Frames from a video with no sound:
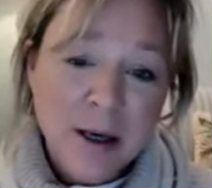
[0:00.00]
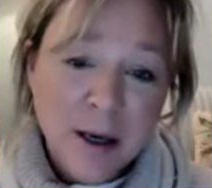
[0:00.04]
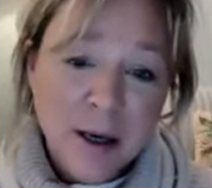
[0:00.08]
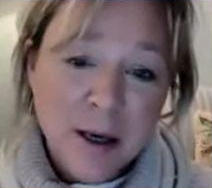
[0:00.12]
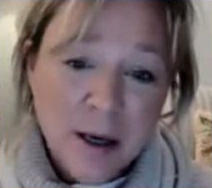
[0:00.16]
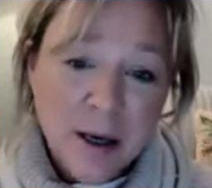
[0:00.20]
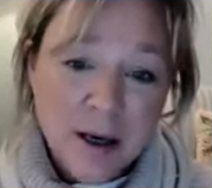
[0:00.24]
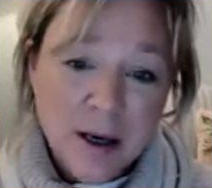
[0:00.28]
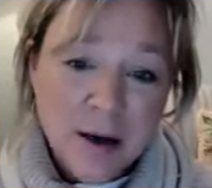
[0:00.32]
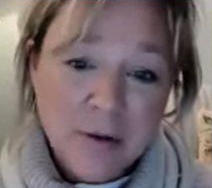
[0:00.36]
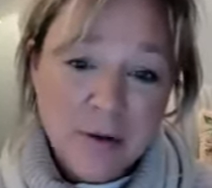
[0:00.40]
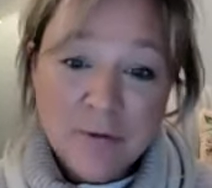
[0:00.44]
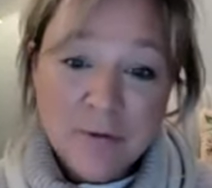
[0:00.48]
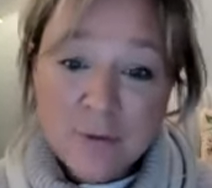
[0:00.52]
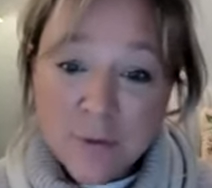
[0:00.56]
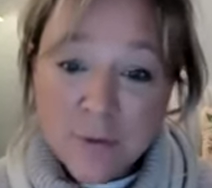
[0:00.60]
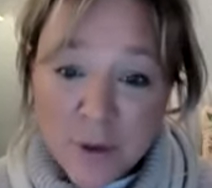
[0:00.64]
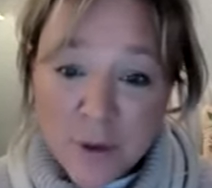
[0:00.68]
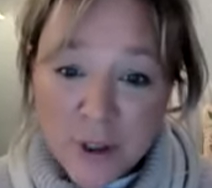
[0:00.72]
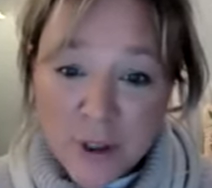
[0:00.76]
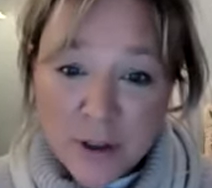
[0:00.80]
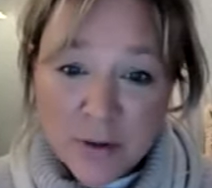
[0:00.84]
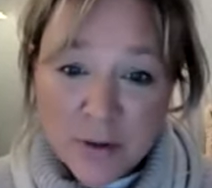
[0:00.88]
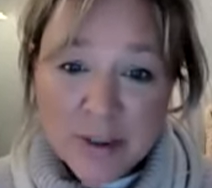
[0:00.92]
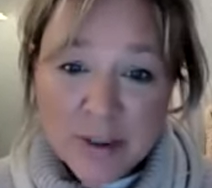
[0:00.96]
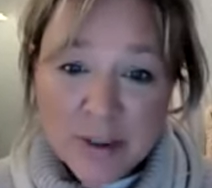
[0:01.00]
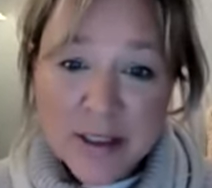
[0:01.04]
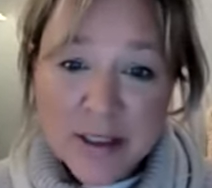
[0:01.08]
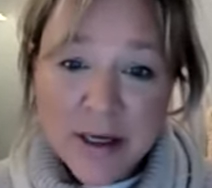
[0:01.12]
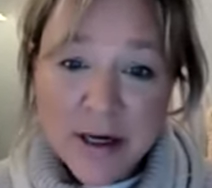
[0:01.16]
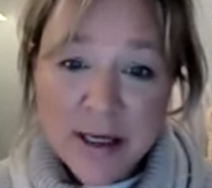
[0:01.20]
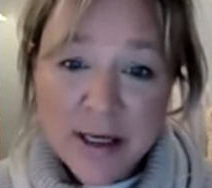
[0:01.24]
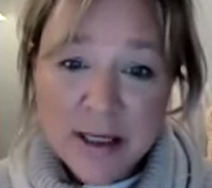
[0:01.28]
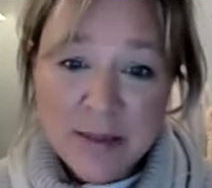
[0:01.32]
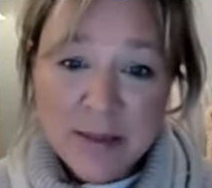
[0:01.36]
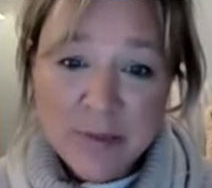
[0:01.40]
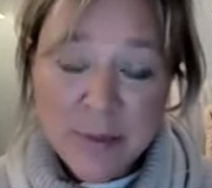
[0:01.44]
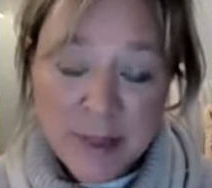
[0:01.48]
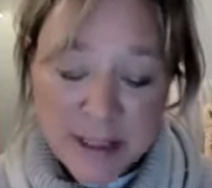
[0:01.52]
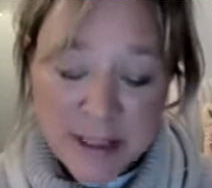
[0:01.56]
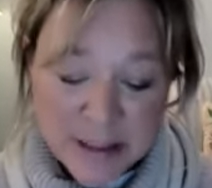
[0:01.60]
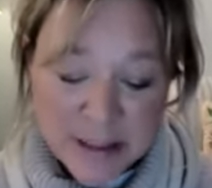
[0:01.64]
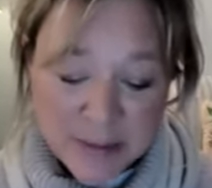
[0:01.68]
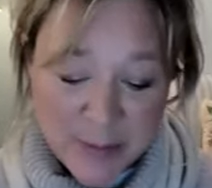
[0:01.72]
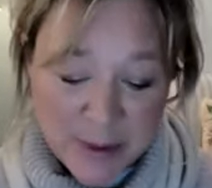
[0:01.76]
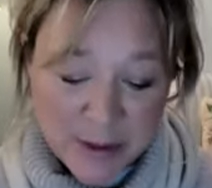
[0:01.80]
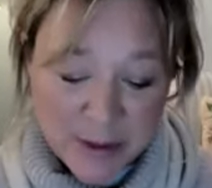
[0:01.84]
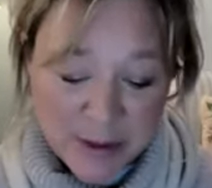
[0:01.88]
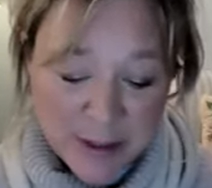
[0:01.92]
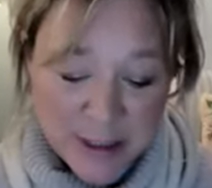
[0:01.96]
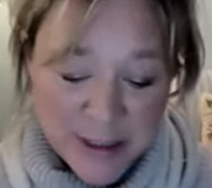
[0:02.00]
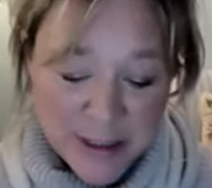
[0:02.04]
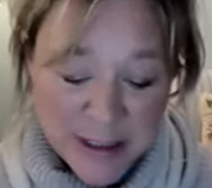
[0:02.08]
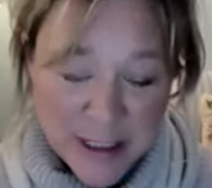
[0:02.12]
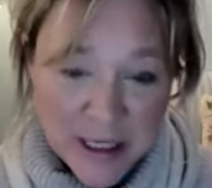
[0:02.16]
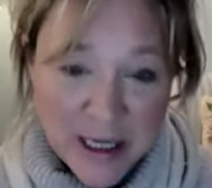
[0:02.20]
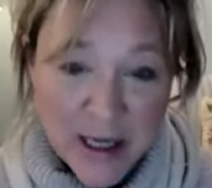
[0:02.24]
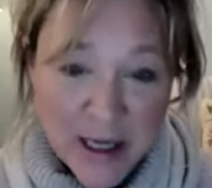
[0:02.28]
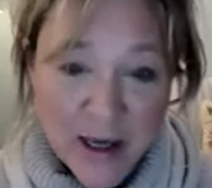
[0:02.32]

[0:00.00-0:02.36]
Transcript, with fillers: uh, for you as guided by spirit.